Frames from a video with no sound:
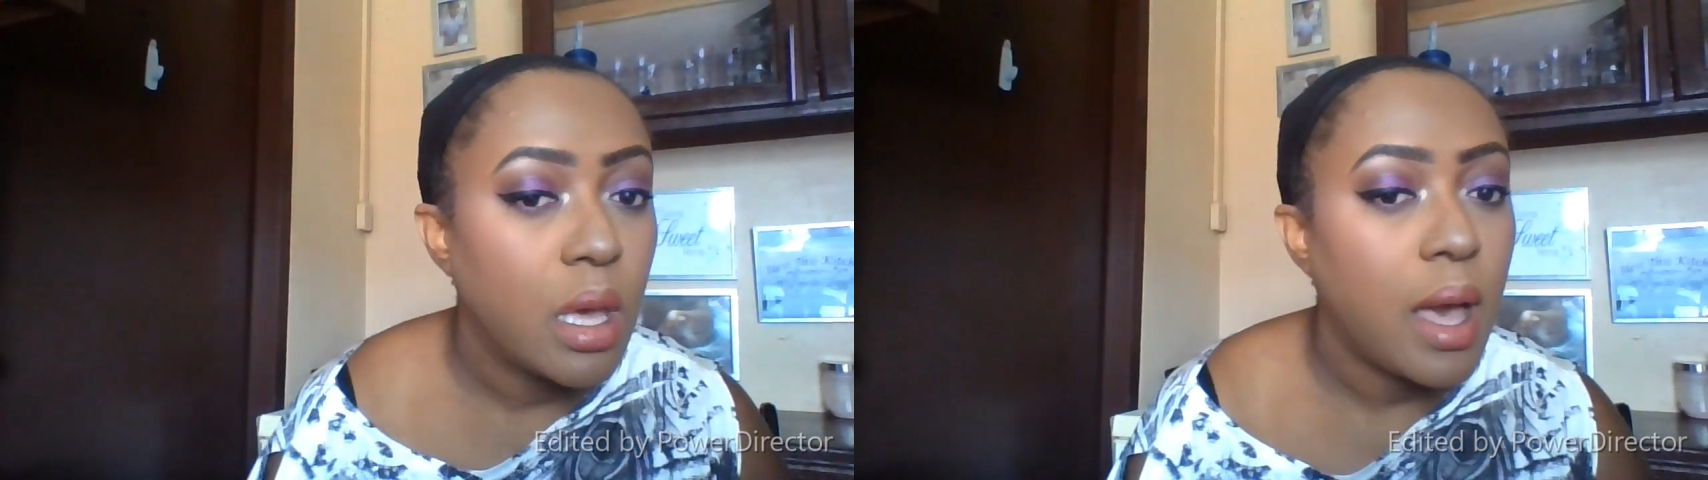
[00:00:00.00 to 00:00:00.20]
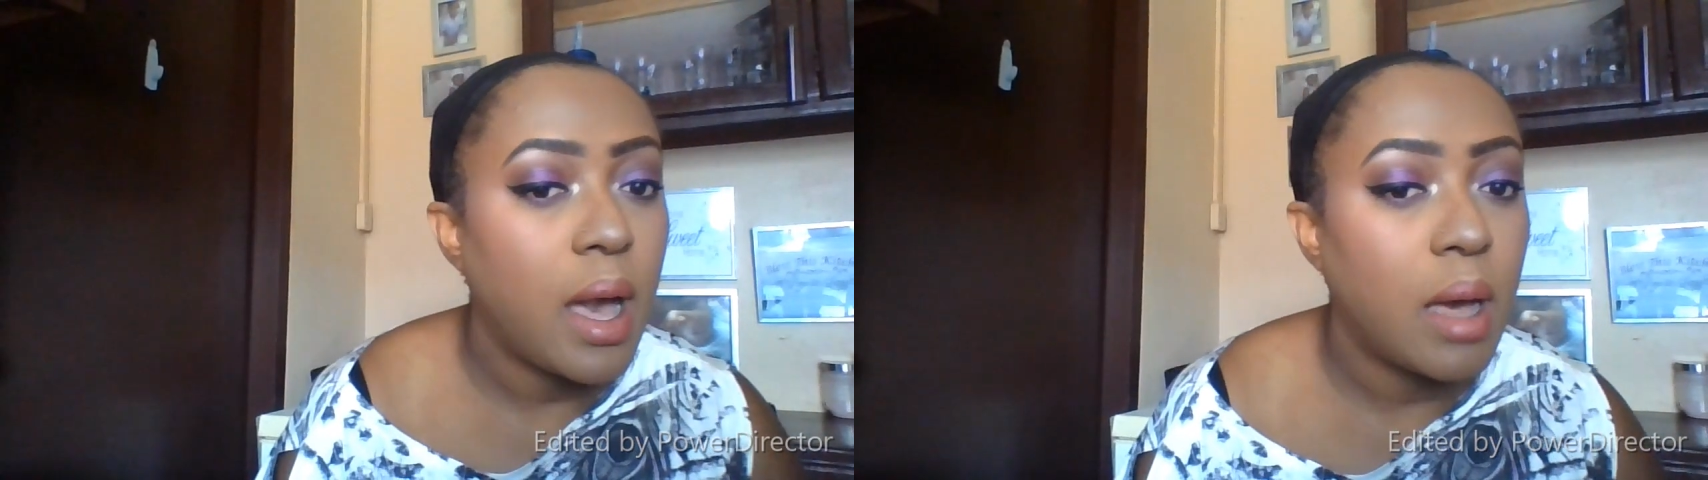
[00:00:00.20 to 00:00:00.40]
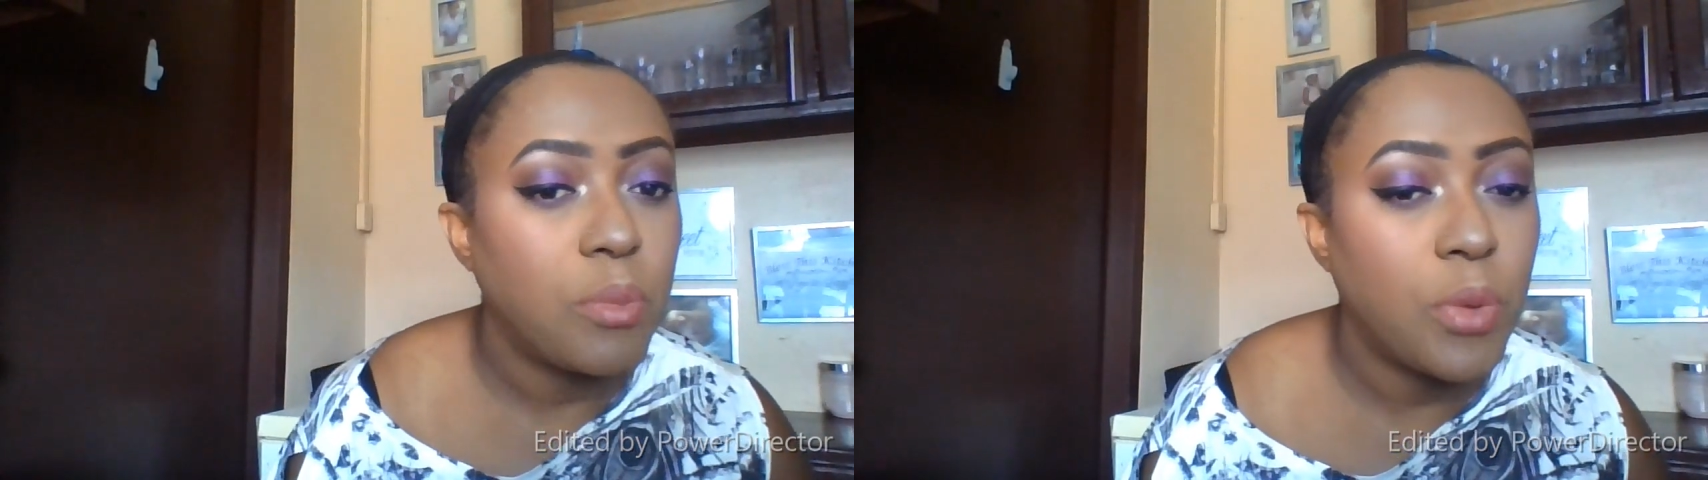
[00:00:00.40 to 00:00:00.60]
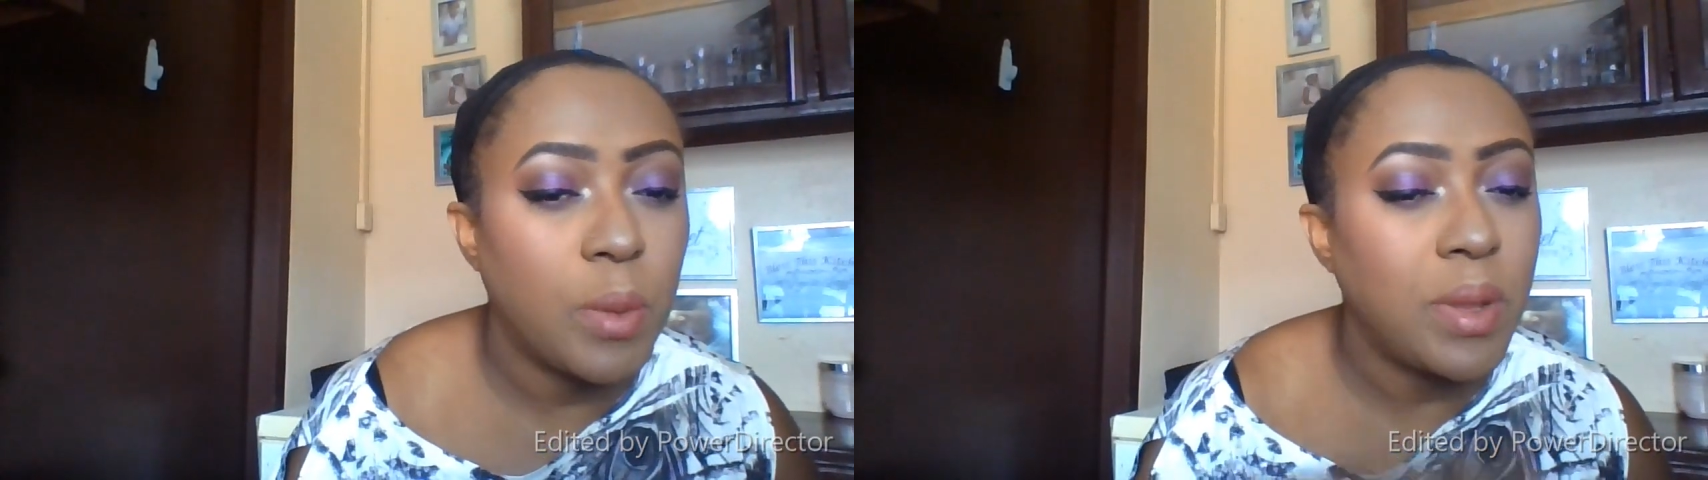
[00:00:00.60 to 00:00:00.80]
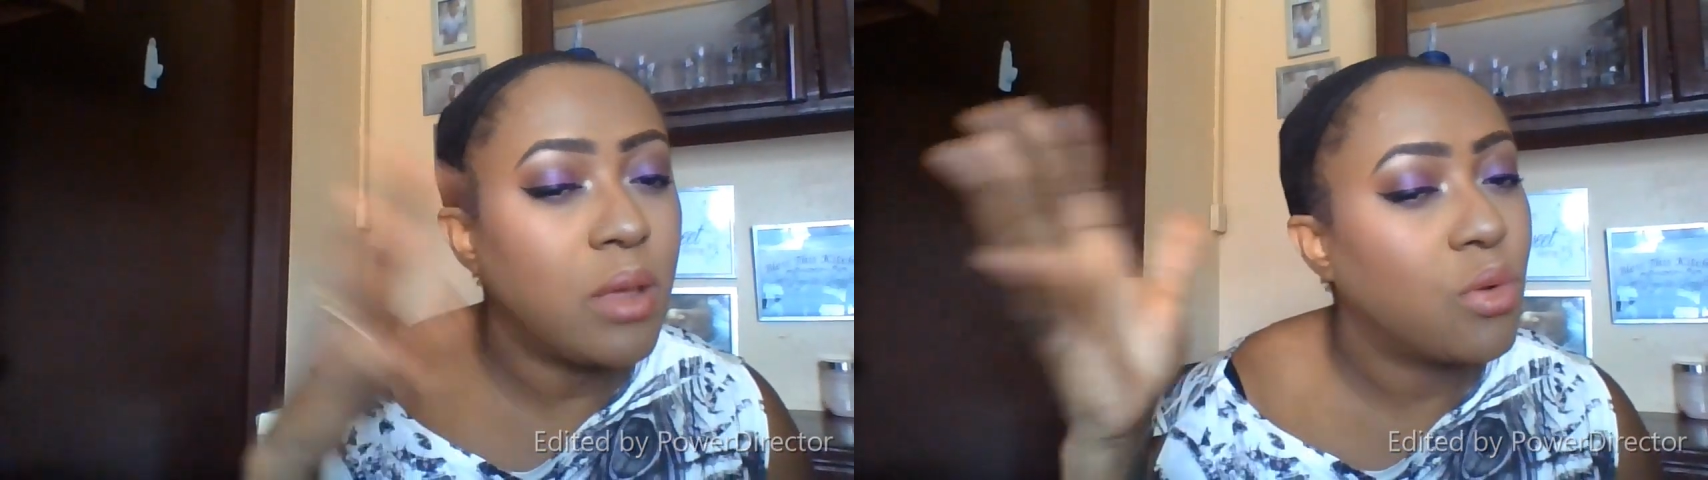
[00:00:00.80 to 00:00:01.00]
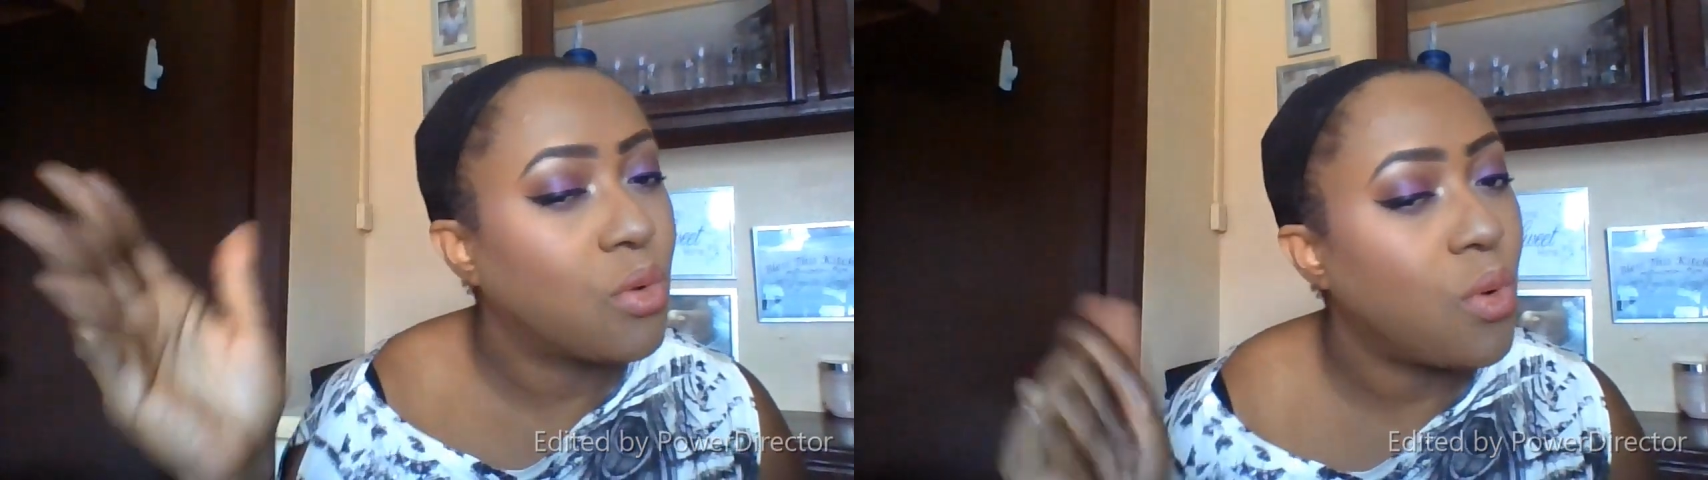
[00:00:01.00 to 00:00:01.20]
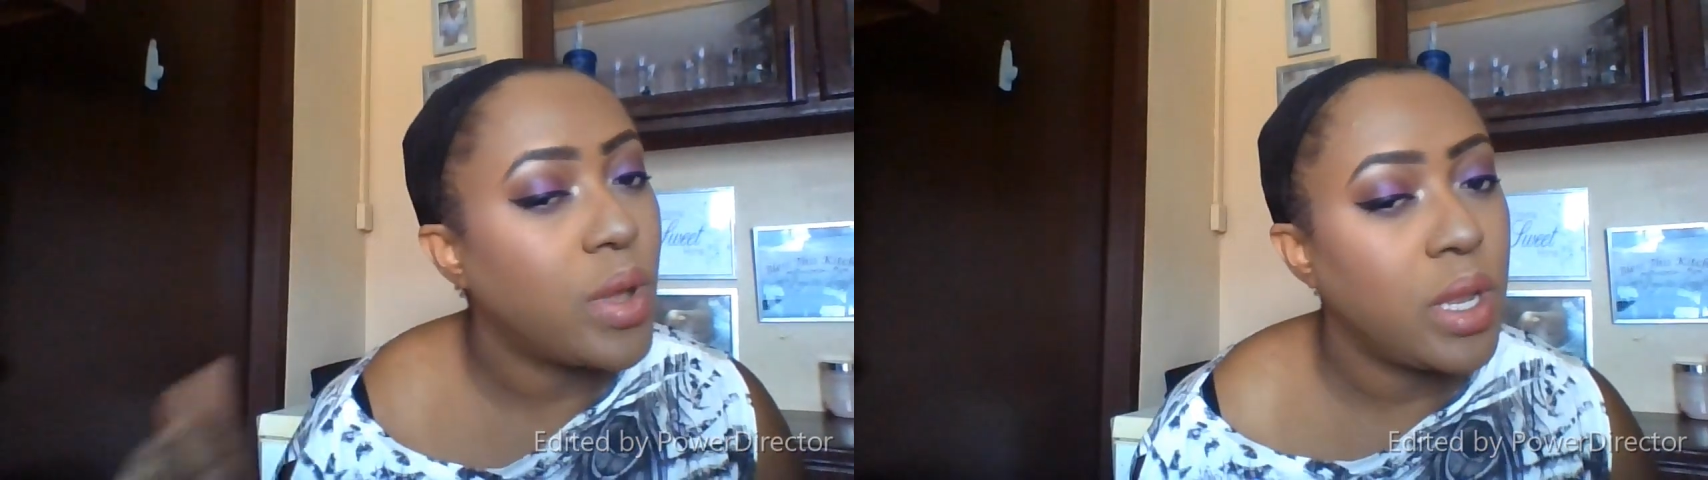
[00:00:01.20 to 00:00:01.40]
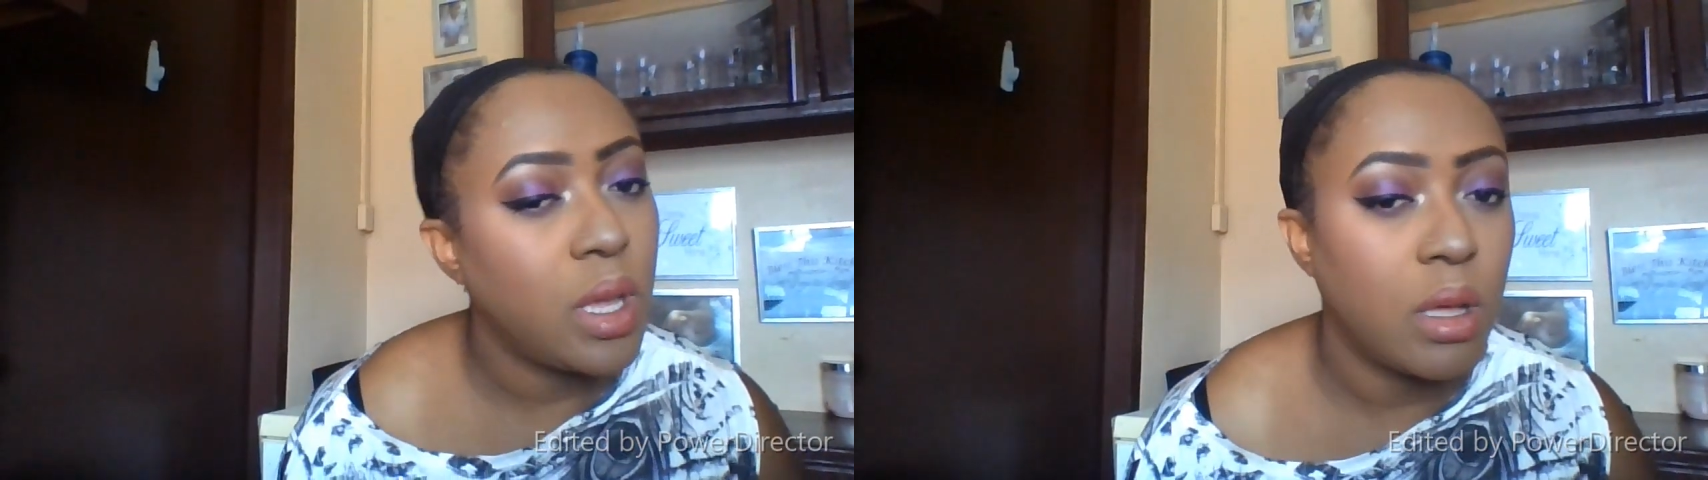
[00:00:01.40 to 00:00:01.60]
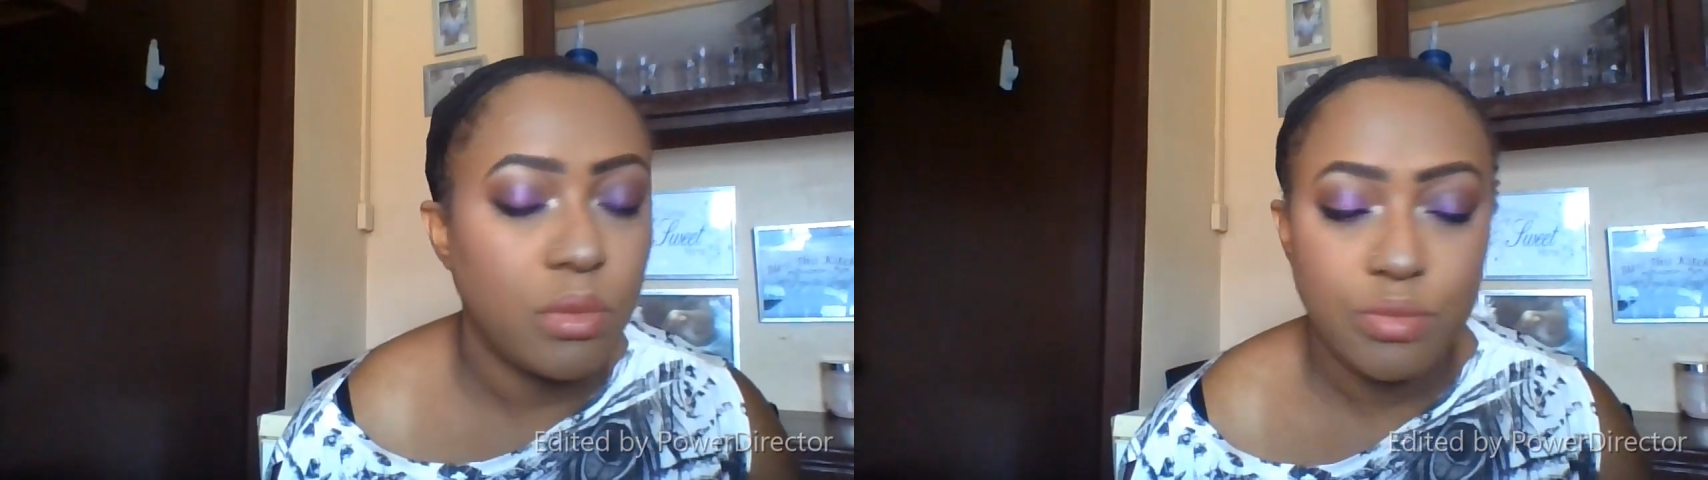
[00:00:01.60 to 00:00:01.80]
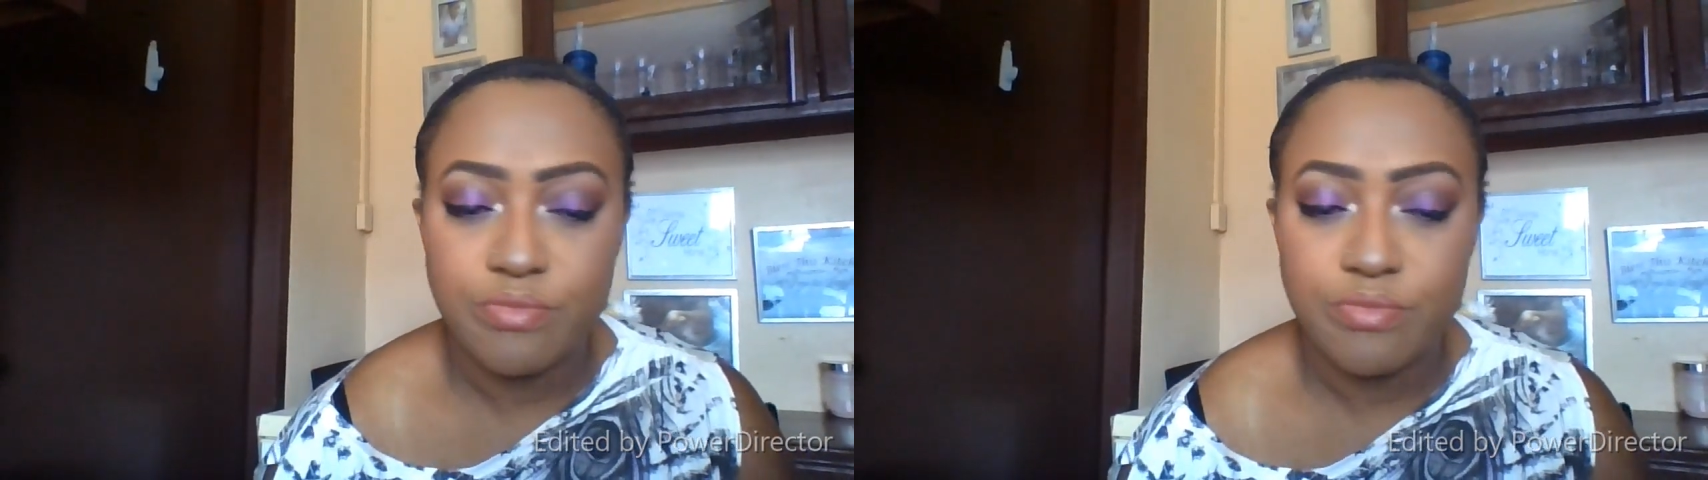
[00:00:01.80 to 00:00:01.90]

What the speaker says: Probably go on their